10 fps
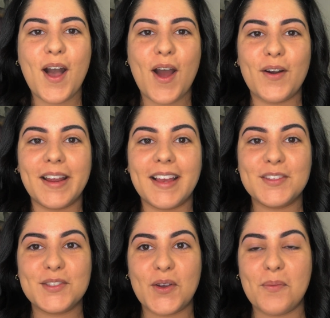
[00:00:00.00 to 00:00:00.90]
All right,
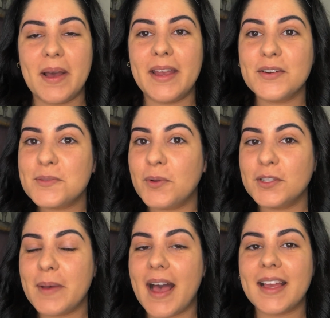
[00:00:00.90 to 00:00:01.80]
guys, so my hair is
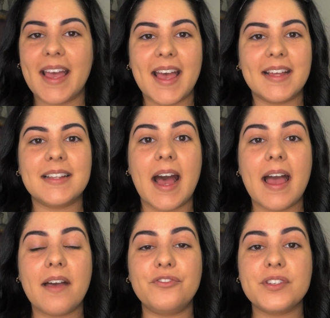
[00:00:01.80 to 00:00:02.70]
pulled back and I
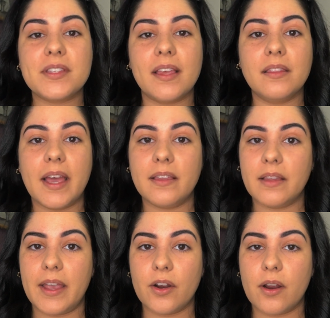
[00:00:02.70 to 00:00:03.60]
have just a light
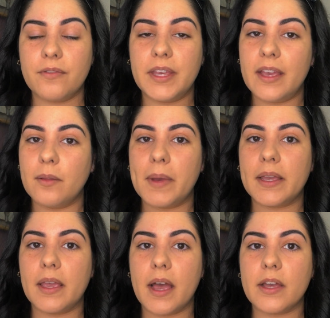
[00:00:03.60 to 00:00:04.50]
layer of the Il
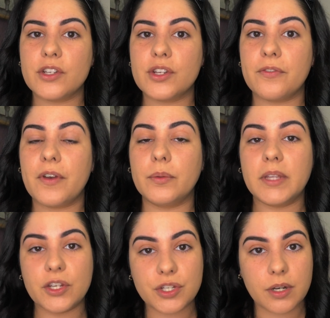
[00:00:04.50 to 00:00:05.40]
Makiage
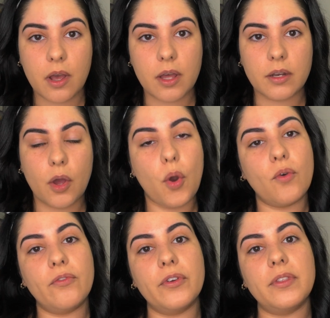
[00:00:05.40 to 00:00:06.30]
foundation on
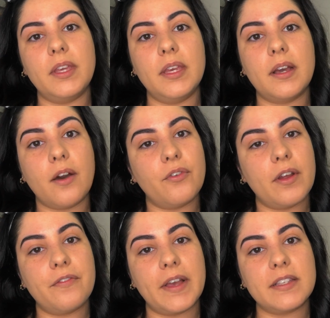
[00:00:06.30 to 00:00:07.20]
over the Cover
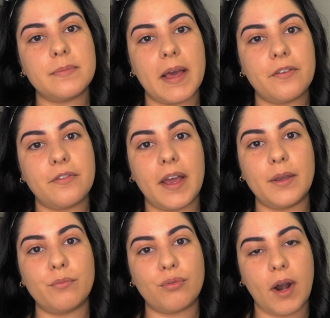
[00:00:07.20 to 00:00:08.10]
FX
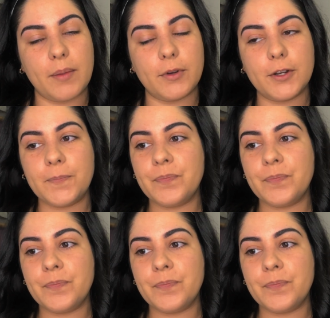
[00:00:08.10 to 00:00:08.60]
mattifying primer.